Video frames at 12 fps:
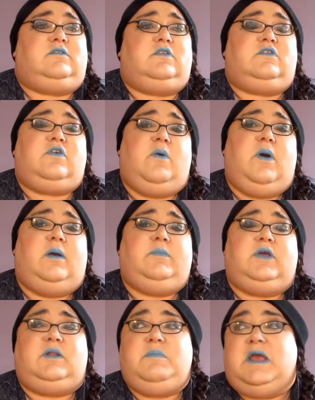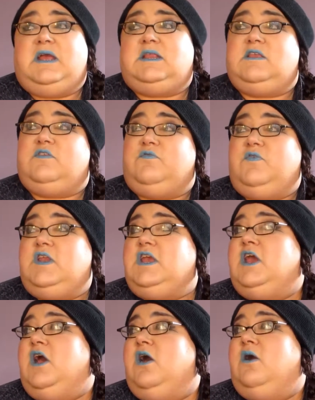so I'm going to make this
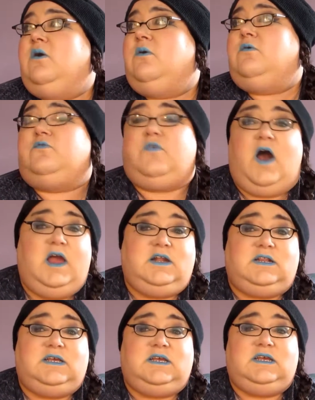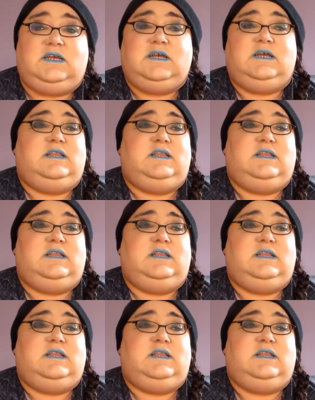video finally.